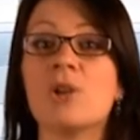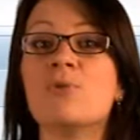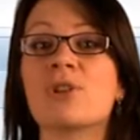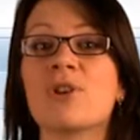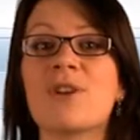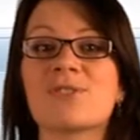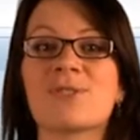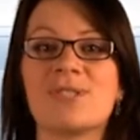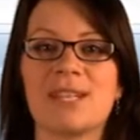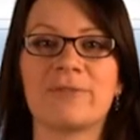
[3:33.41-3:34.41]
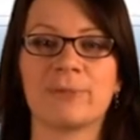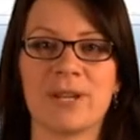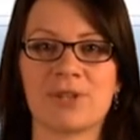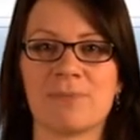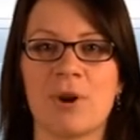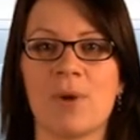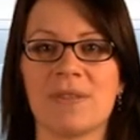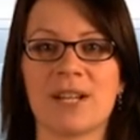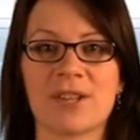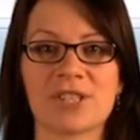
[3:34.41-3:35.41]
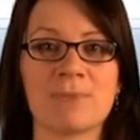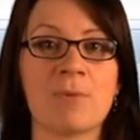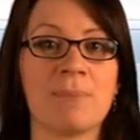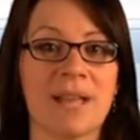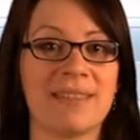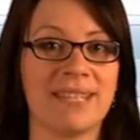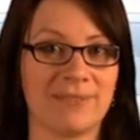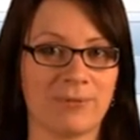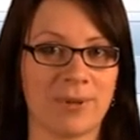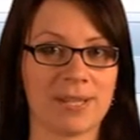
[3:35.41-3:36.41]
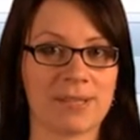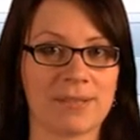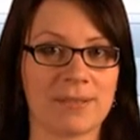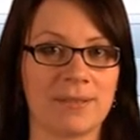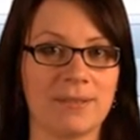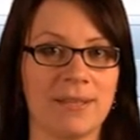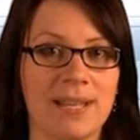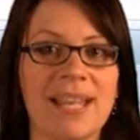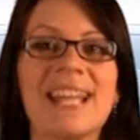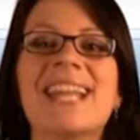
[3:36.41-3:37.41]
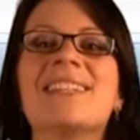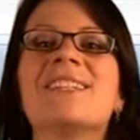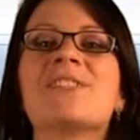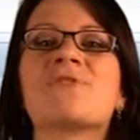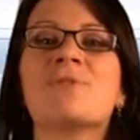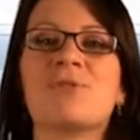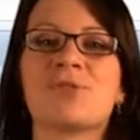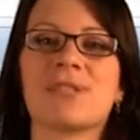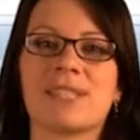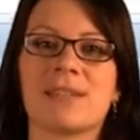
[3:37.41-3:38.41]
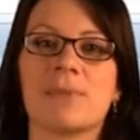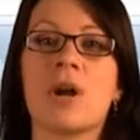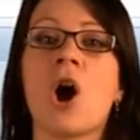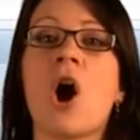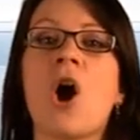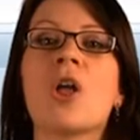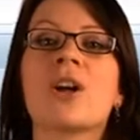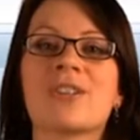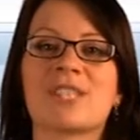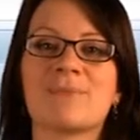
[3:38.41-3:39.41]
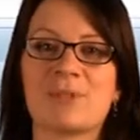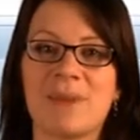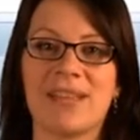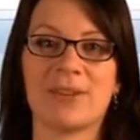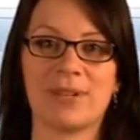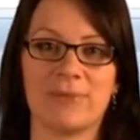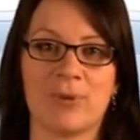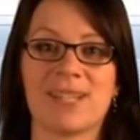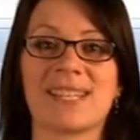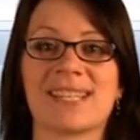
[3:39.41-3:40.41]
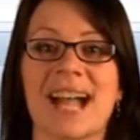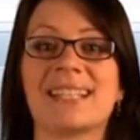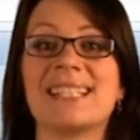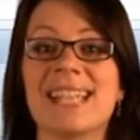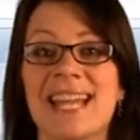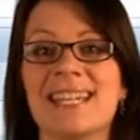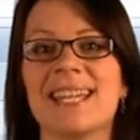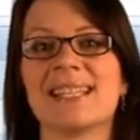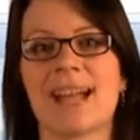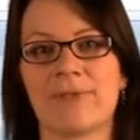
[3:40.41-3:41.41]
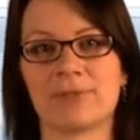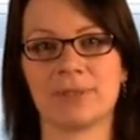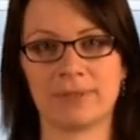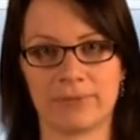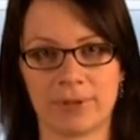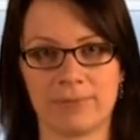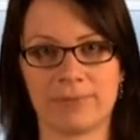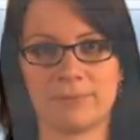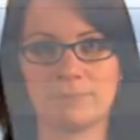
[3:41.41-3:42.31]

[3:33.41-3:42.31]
You can also see information about when the customer will pay the invoice. In the distribution sim, all customers pay their invoice exactly 10 days after delivering.